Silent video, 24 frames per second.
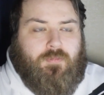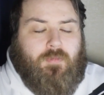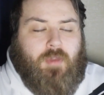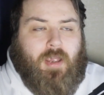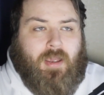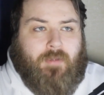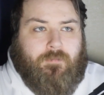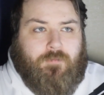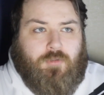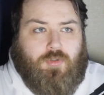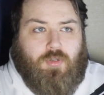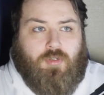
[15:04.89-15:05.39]

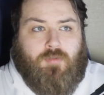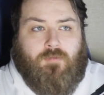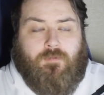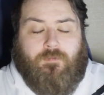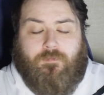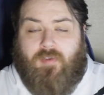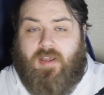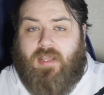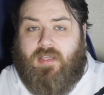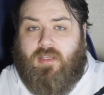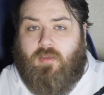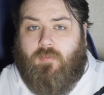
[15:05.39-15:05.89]
have done
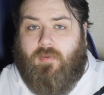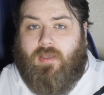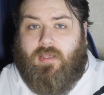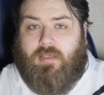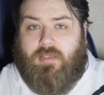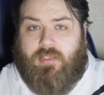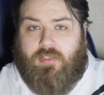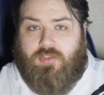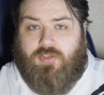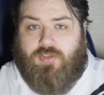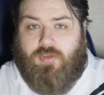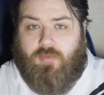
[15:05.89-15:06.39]
fairly well
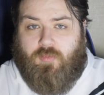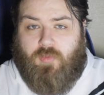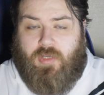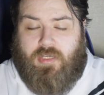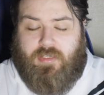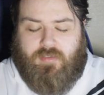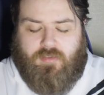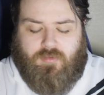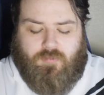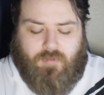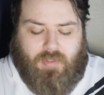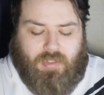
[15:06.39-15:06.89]
in some
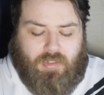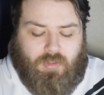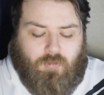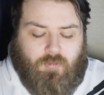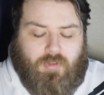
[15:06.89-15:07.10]
weeks as well,